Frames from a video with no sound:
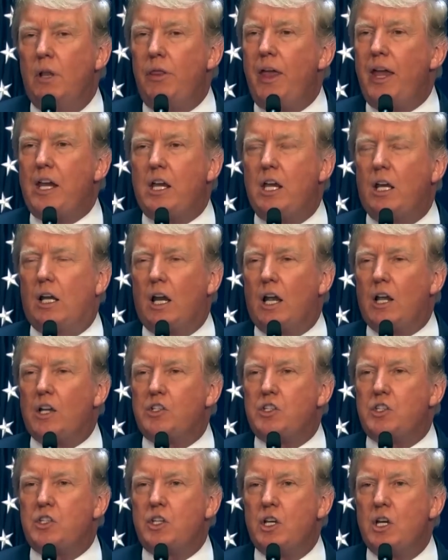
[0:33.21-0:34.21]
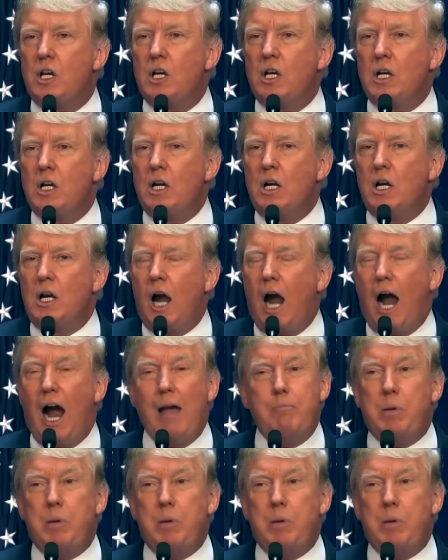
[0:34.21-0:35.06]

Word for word: They kill us. I